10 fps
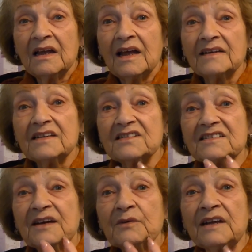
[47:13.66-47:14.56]
And he
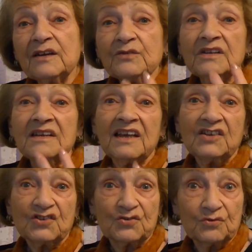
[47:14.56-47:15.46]
says, I would like to
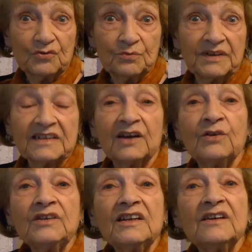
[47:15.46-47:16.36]
engage to you, but I
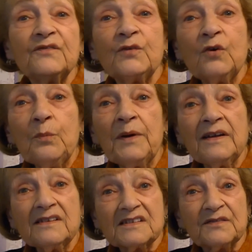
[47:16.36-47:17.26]
only earn
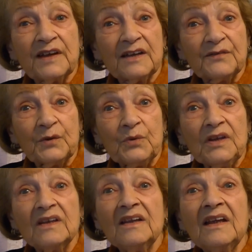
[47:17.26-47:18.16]
£4.5 a
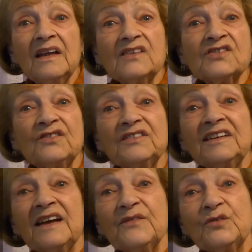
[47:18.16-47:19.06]
week. It's mm-hmm. not
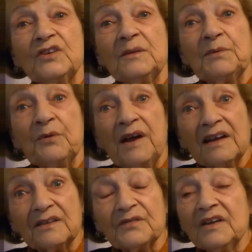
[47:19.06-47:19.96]
enough to keep a
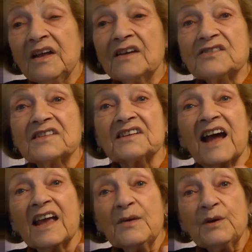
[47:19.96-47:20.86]
wife. So I said,
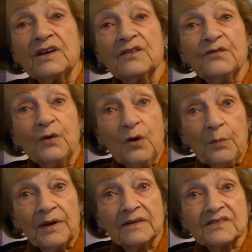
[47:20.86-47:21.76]
I earn
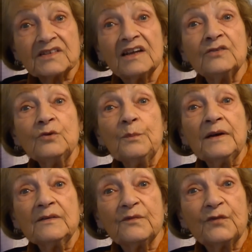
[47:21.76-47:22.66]
£4, a new
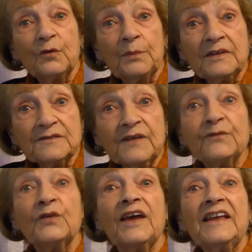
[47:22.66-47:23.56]
pound, £4.5,
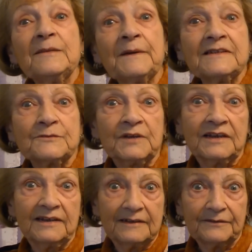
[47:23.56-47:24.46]
for £8 we
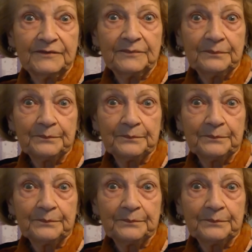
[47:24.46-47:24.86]
can live.